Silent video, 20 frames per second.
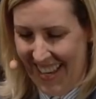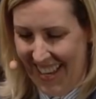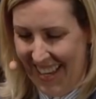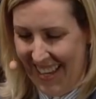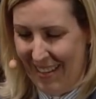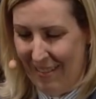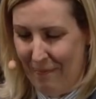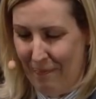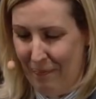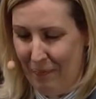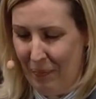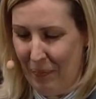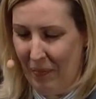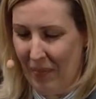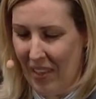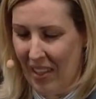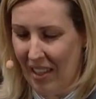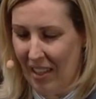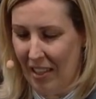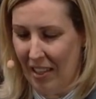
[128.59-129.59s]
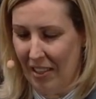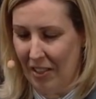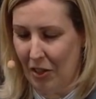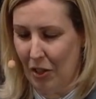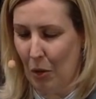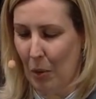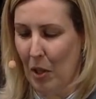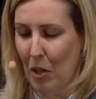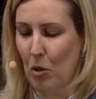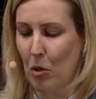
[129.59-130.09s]

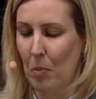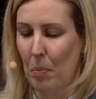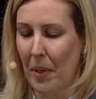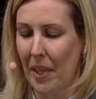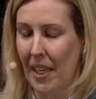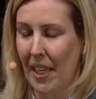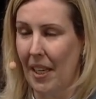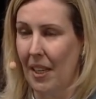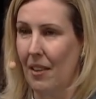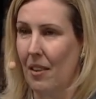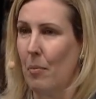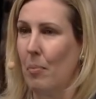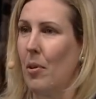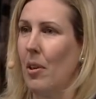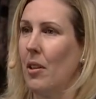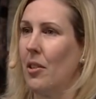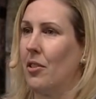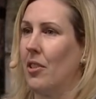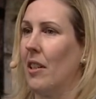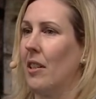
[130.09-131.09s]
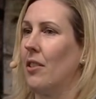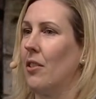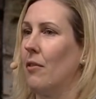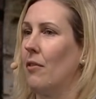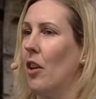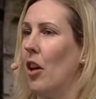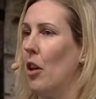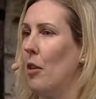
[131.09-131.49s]
So we all begin the process of